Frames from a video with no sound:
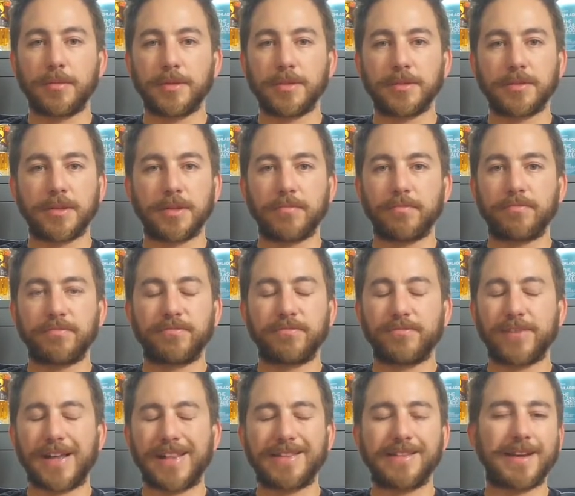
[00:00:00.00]
He's a
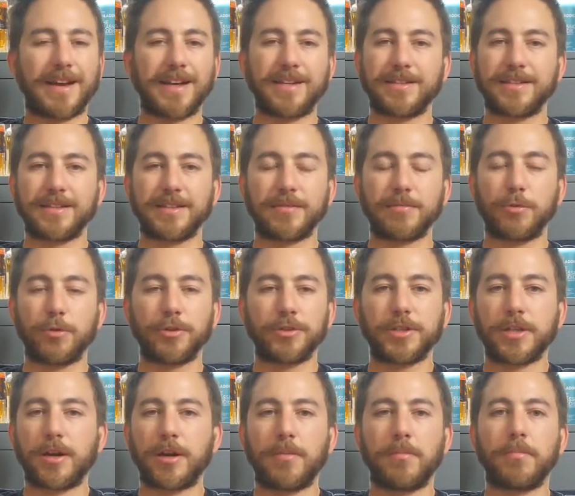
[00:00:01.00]
fantastic,
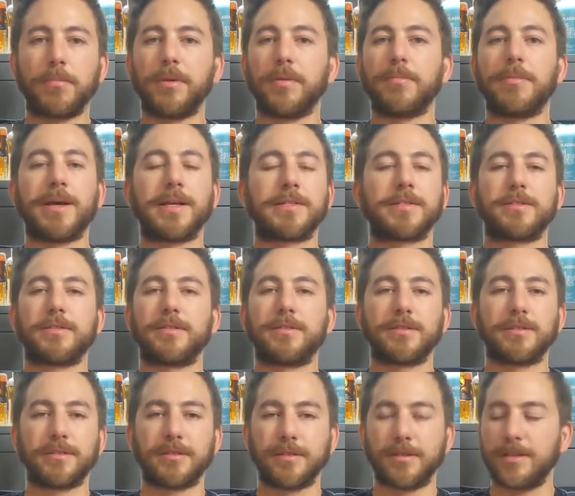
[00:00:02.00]
most humble master
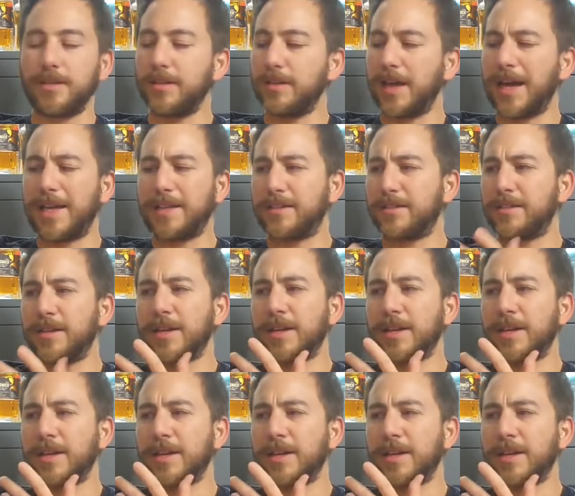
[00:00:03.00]
distiller.